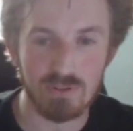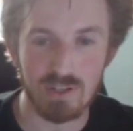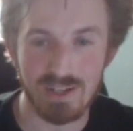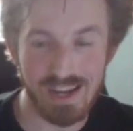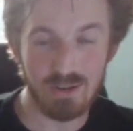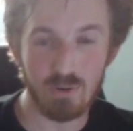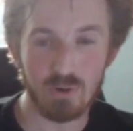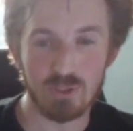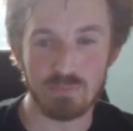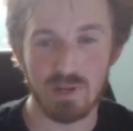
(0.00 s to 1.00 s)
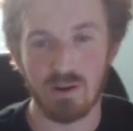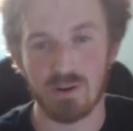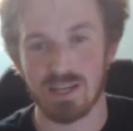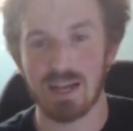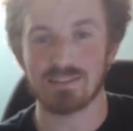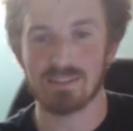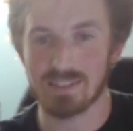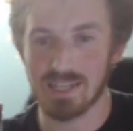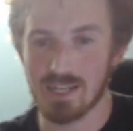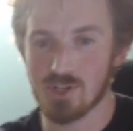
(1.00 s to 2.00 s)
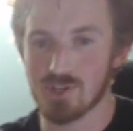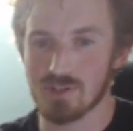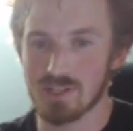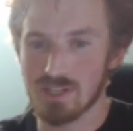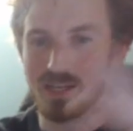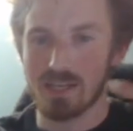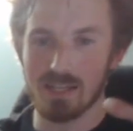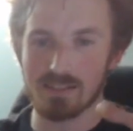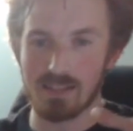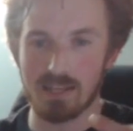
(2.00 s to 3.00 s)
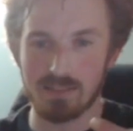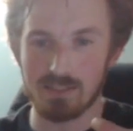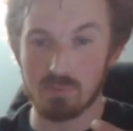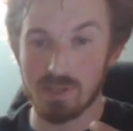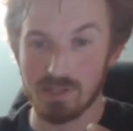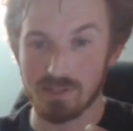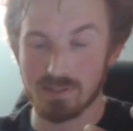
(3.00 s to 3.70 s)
that an 8 horsepower gasoline engine is like this big.